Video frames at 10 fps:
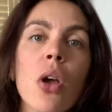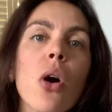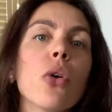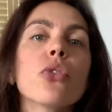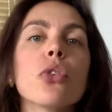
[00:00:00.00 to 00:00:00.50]

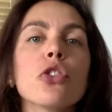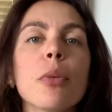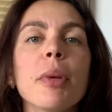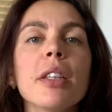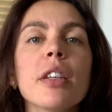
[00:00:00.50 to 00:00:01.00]
on social
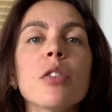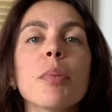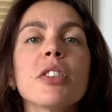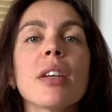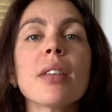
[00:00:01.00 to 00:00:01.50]
medias,
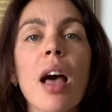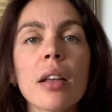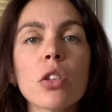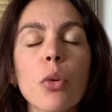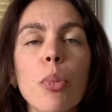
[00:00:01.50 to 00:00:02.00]
but just
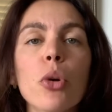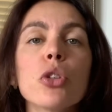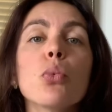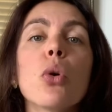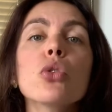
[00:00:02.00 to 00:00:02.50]
ask your body,
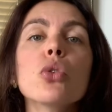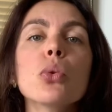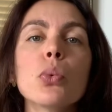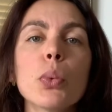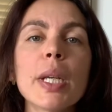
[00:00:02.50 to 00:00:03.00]
what do you
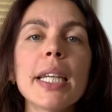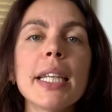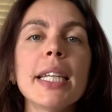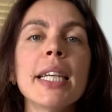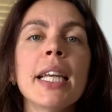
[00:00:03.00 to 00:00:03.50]

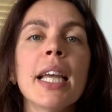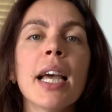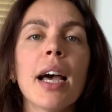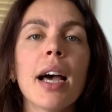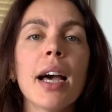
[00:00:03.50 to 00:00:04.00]
really
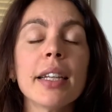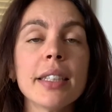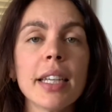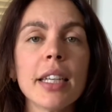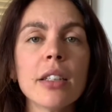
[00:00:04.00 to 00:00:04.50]
uh,
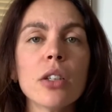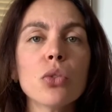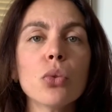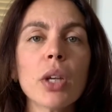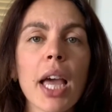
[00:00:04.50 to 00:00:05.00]
need
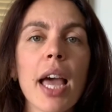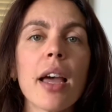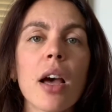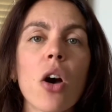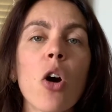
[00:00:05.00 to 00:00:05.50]
to get
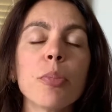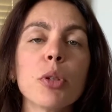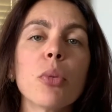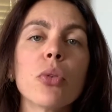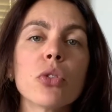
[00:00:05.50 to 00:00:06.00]

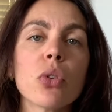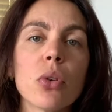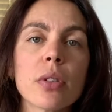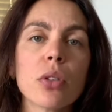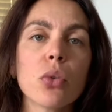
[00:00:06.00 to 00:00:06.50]
optimal
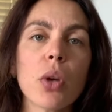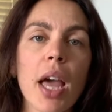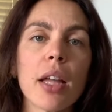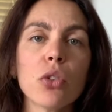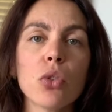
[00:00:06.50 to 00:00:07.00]
results, to
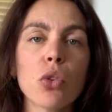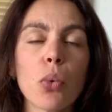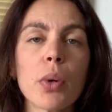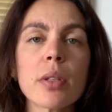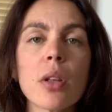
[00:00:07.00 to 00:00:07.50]
get
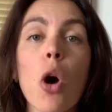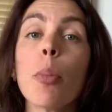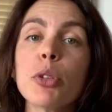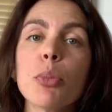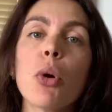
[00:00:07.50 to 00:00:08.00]
towards
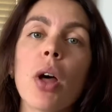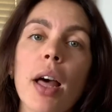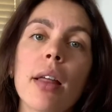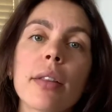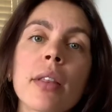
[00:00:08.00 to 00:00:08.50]
optimal
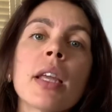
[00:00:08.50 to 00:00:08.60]
health?